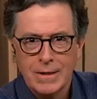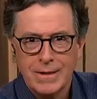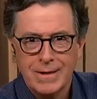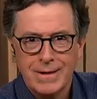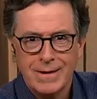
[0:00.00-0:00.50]

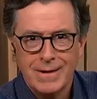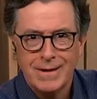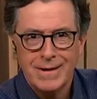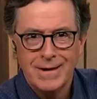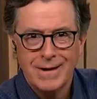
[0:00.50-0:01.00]

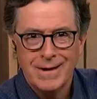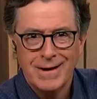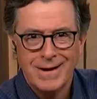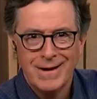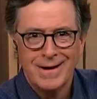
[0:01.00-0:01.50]

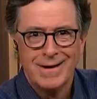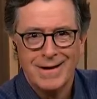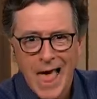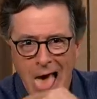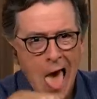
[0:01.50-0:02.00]

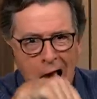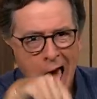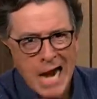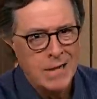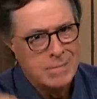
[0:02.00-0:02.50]

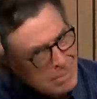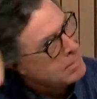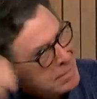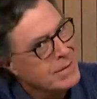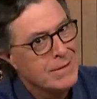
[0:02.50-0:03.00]

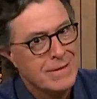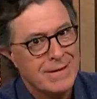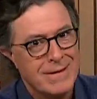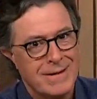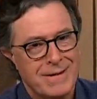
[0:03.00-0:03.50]

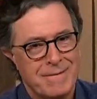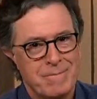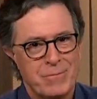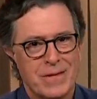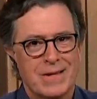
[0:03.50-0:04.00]

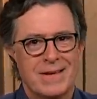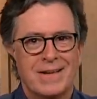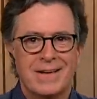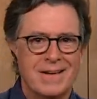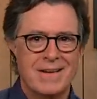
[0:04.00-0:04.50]

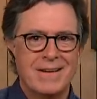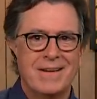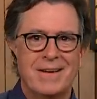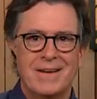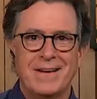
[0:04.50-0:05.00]
Nobody speaks.